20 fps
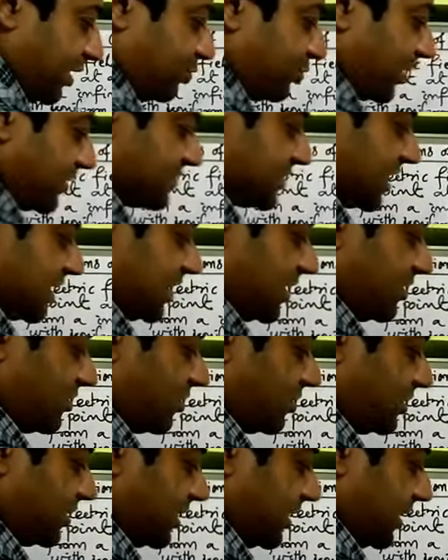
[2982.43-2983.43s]
2 epsilon
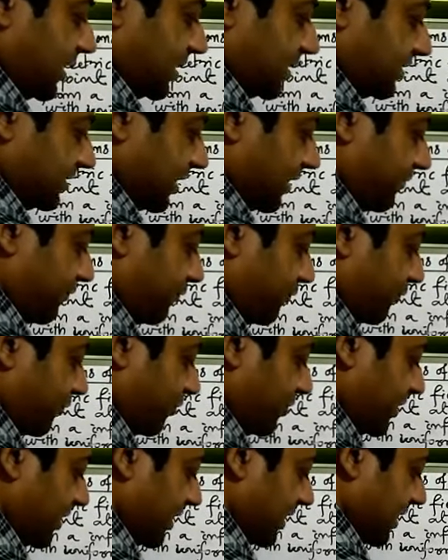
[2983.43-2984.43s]
naught.
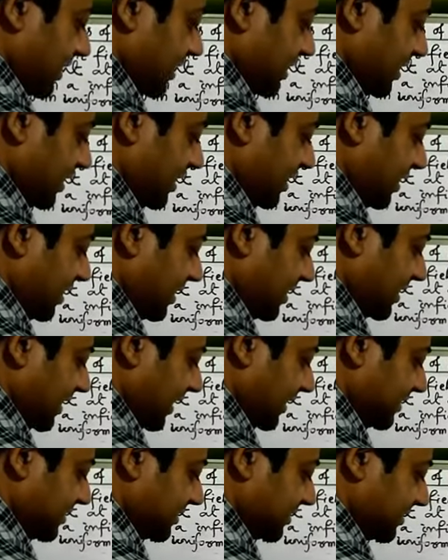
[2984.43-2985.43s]
Therefore E
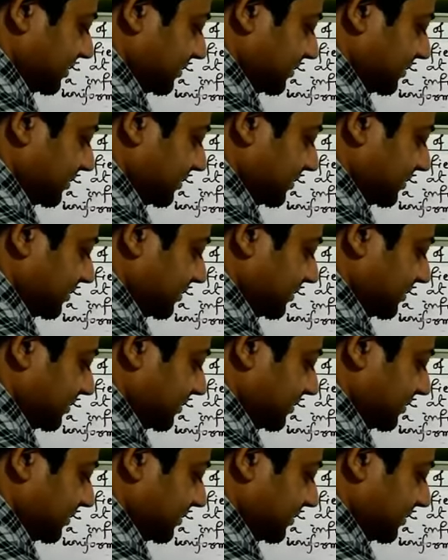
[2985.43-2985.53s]
net